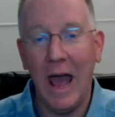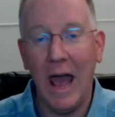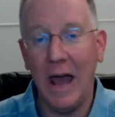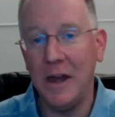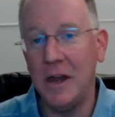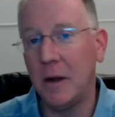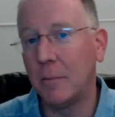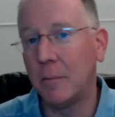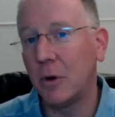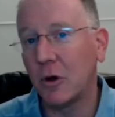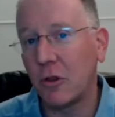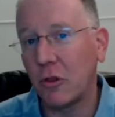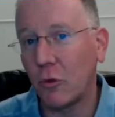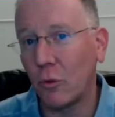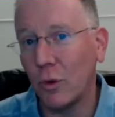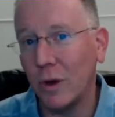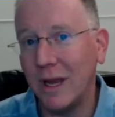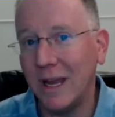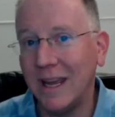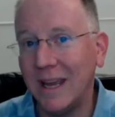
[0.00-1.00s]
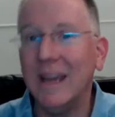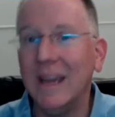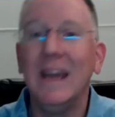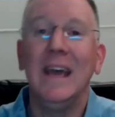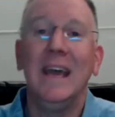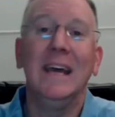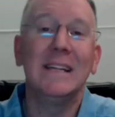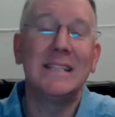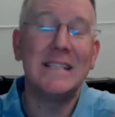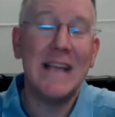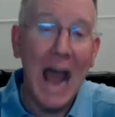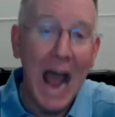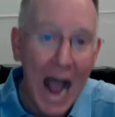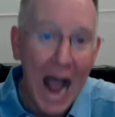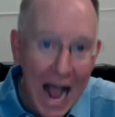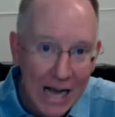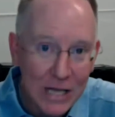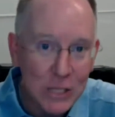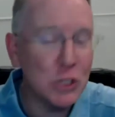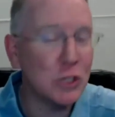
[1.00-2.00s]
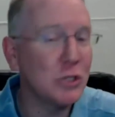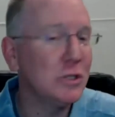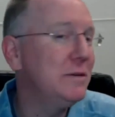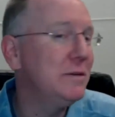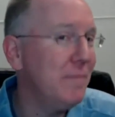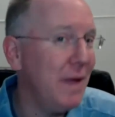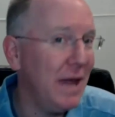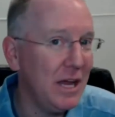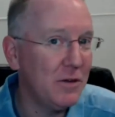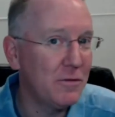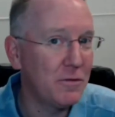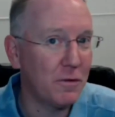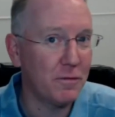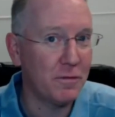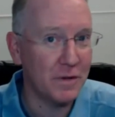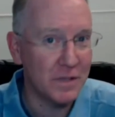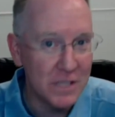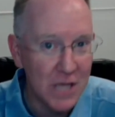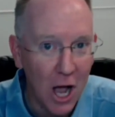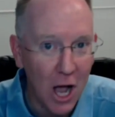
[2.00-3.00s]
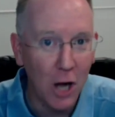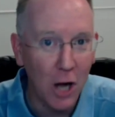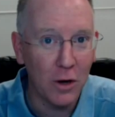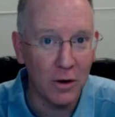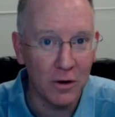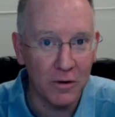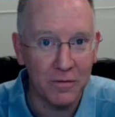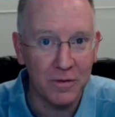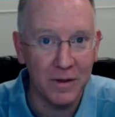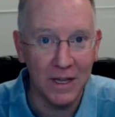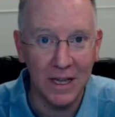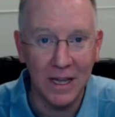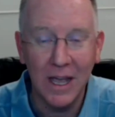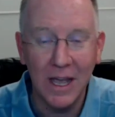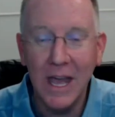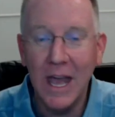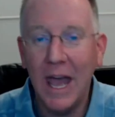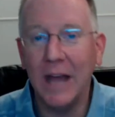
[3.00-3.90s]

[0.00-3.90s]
And number three, it's actually made for photography,